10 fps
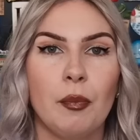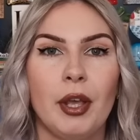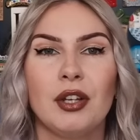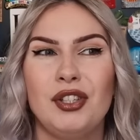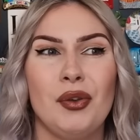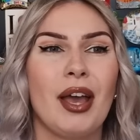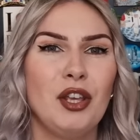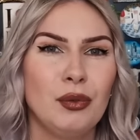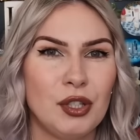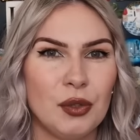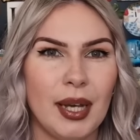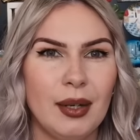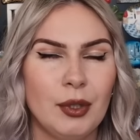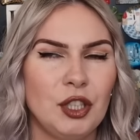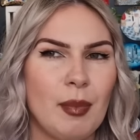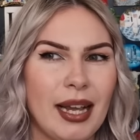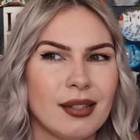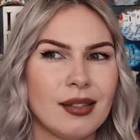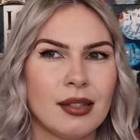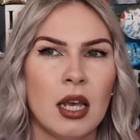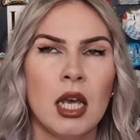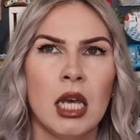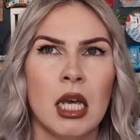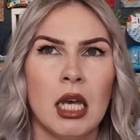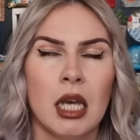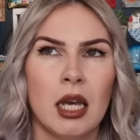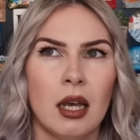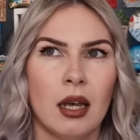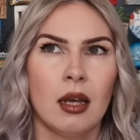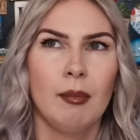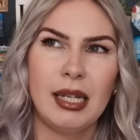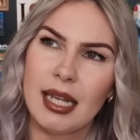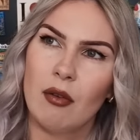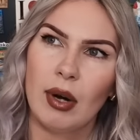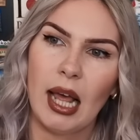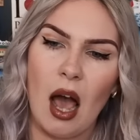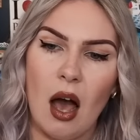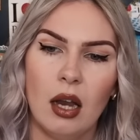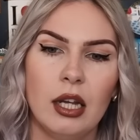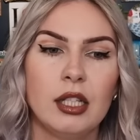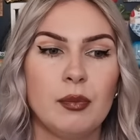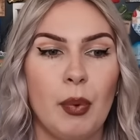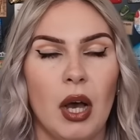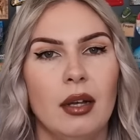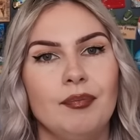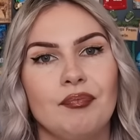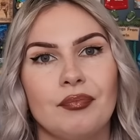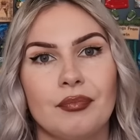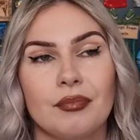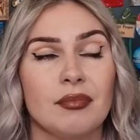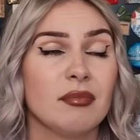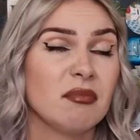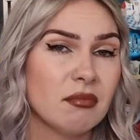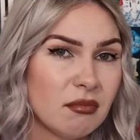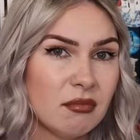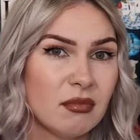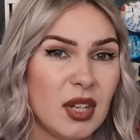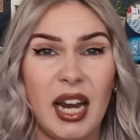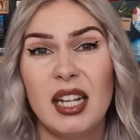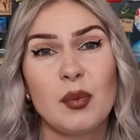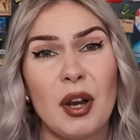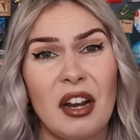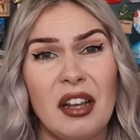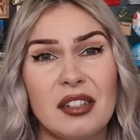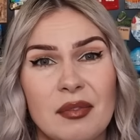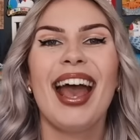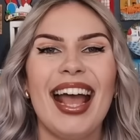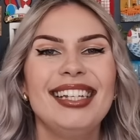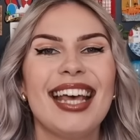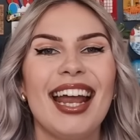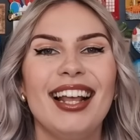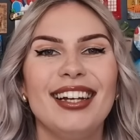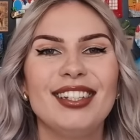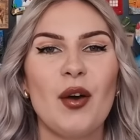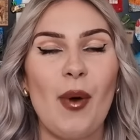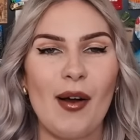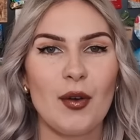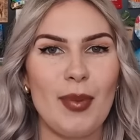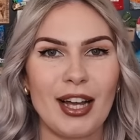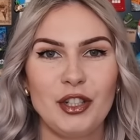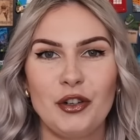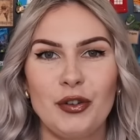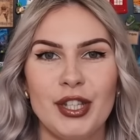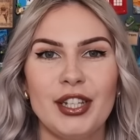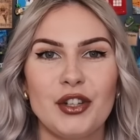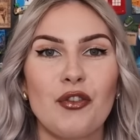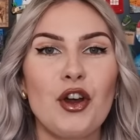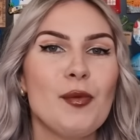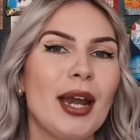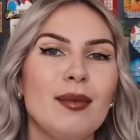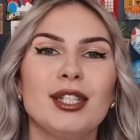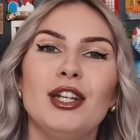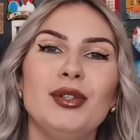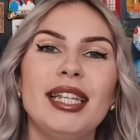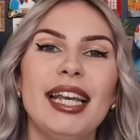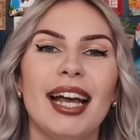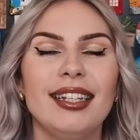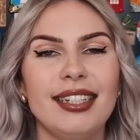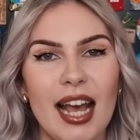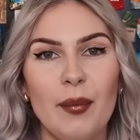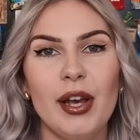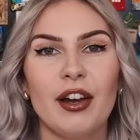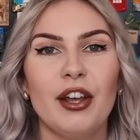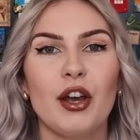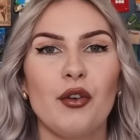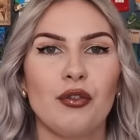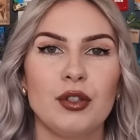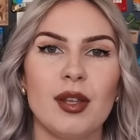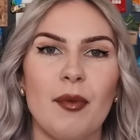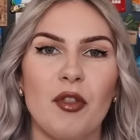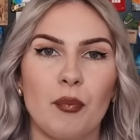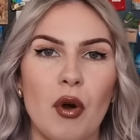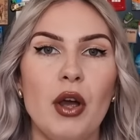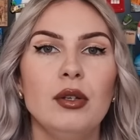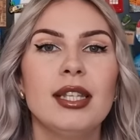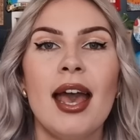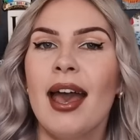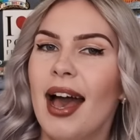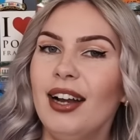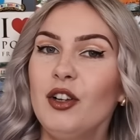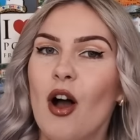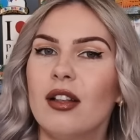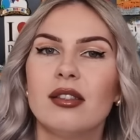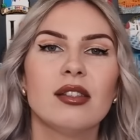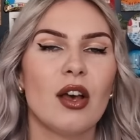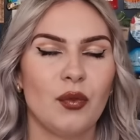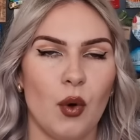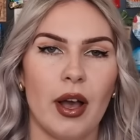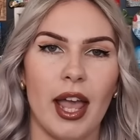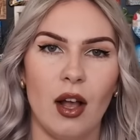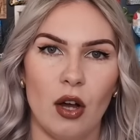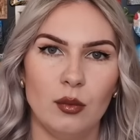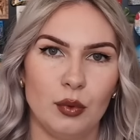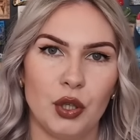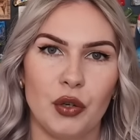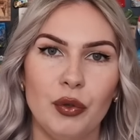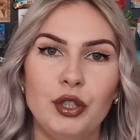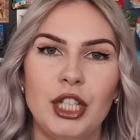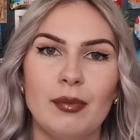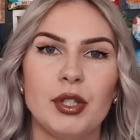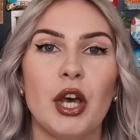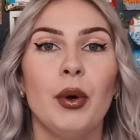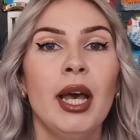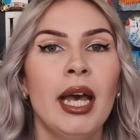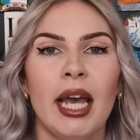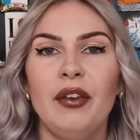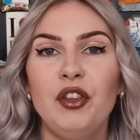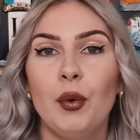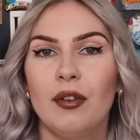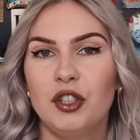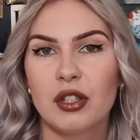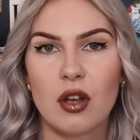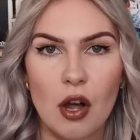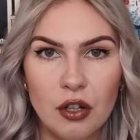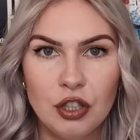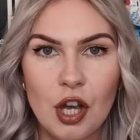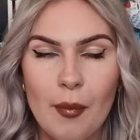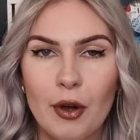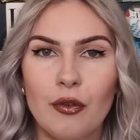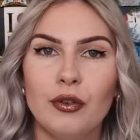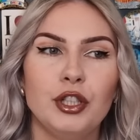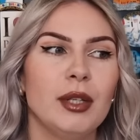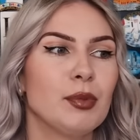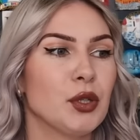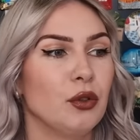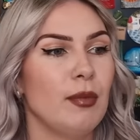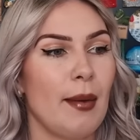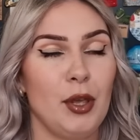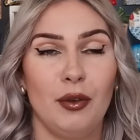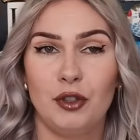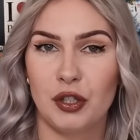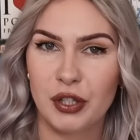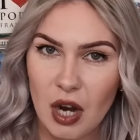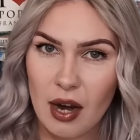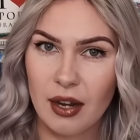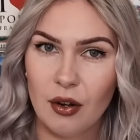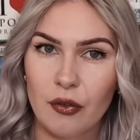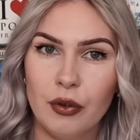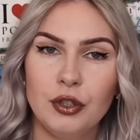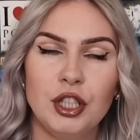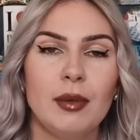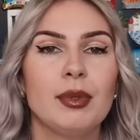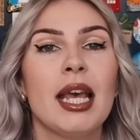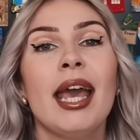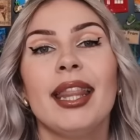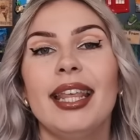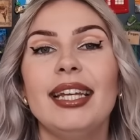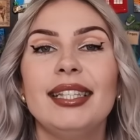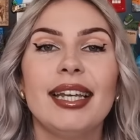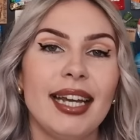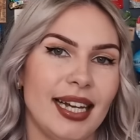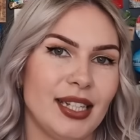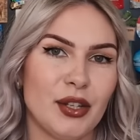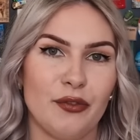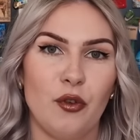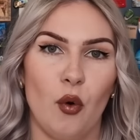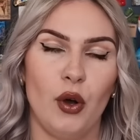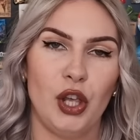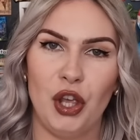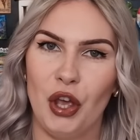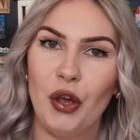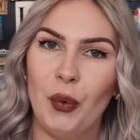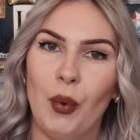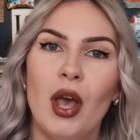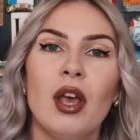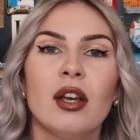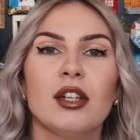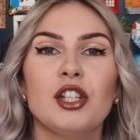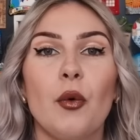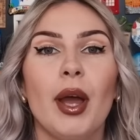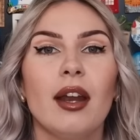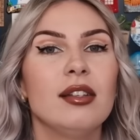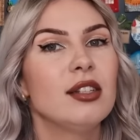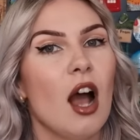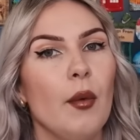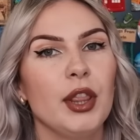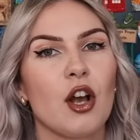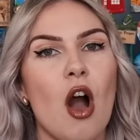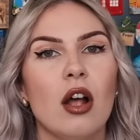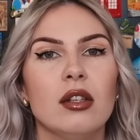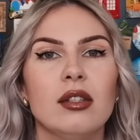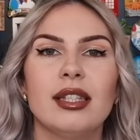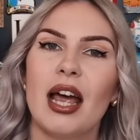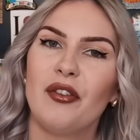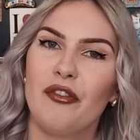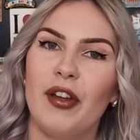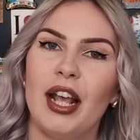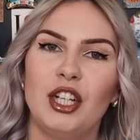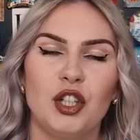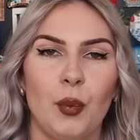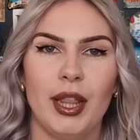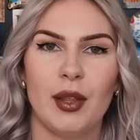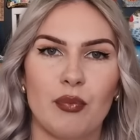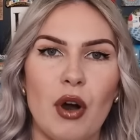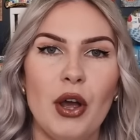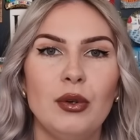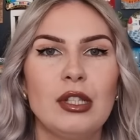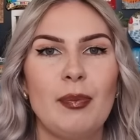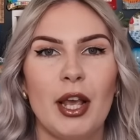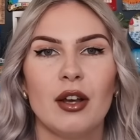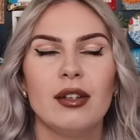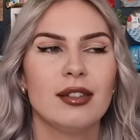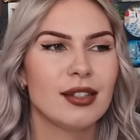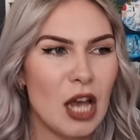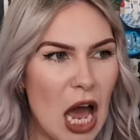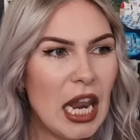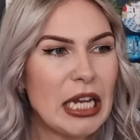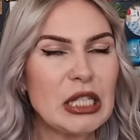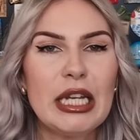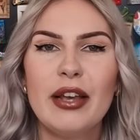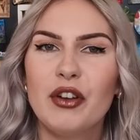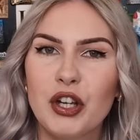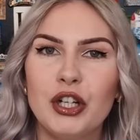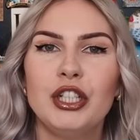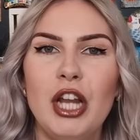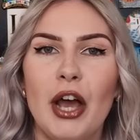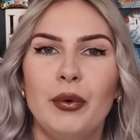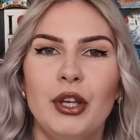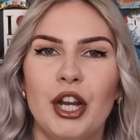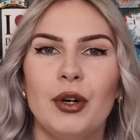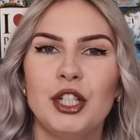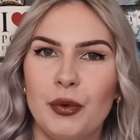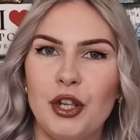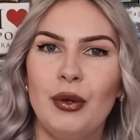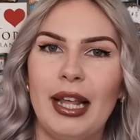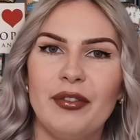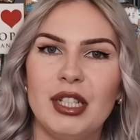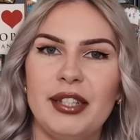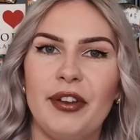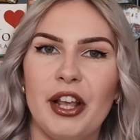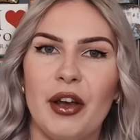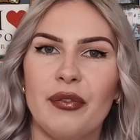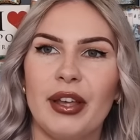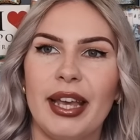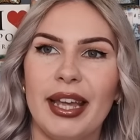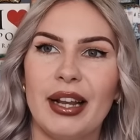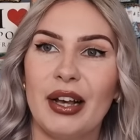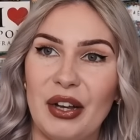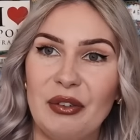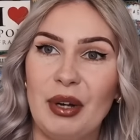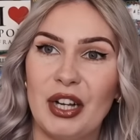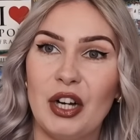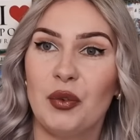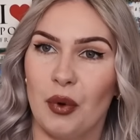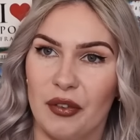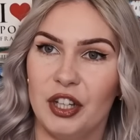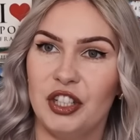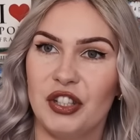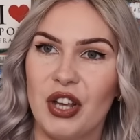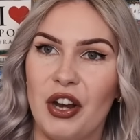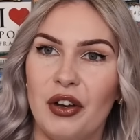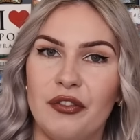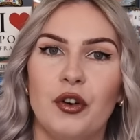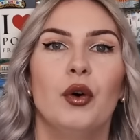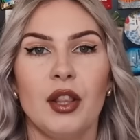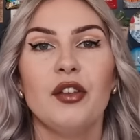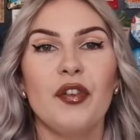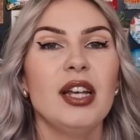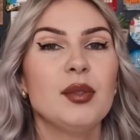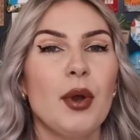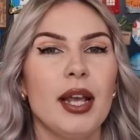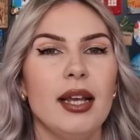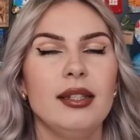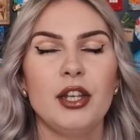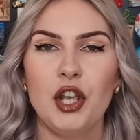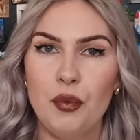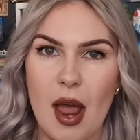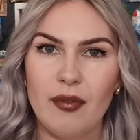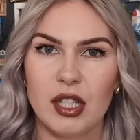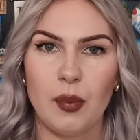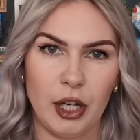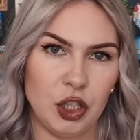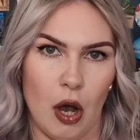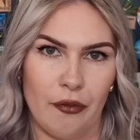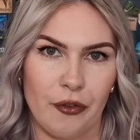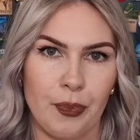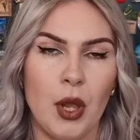because you get used to it, which makes me sound really heartless, but it is what it is. Hey sailors, welcome back to Cruising as Crew. My name is Lucy and today we're going to go through some of the pros and cons of working on board a cruise ship. So if you have just gotten a job on cruise ships or maybe you've just started on cruise ships, this is for you. So we're going to start with the cons and finish with the pros because I like to leave on a good note, you know. I don't want you leaving this video thinking like, oh my god, what have I just signed up for? The first one is you never switch off.